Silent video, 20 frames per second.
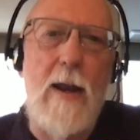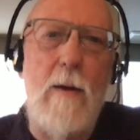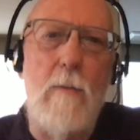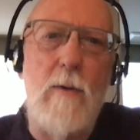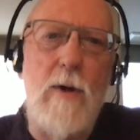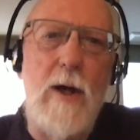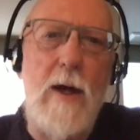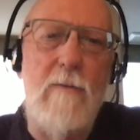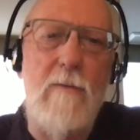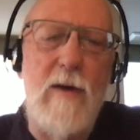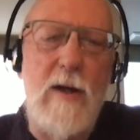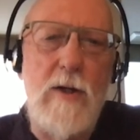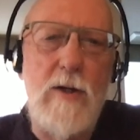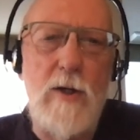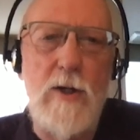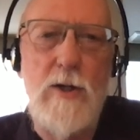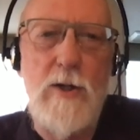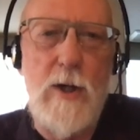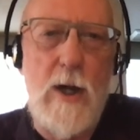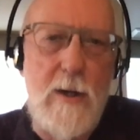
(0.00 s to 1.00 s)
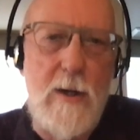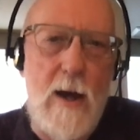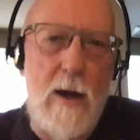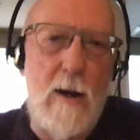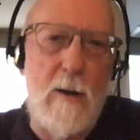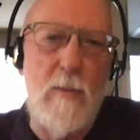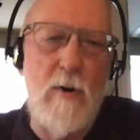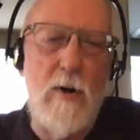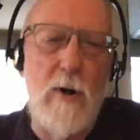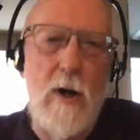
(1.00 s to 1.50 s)
and we eventually shut down
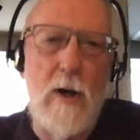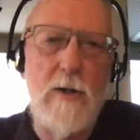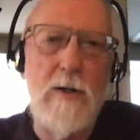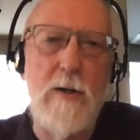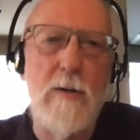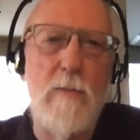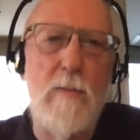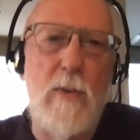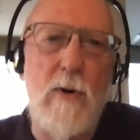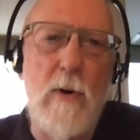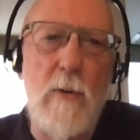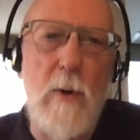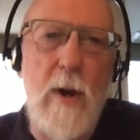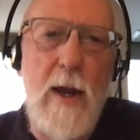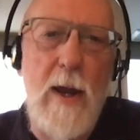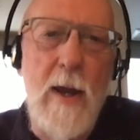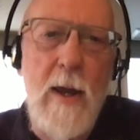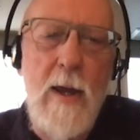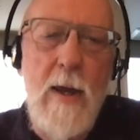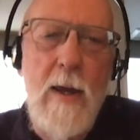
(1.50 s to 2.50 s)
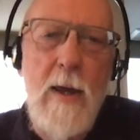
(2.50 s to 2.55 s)
our production brewery,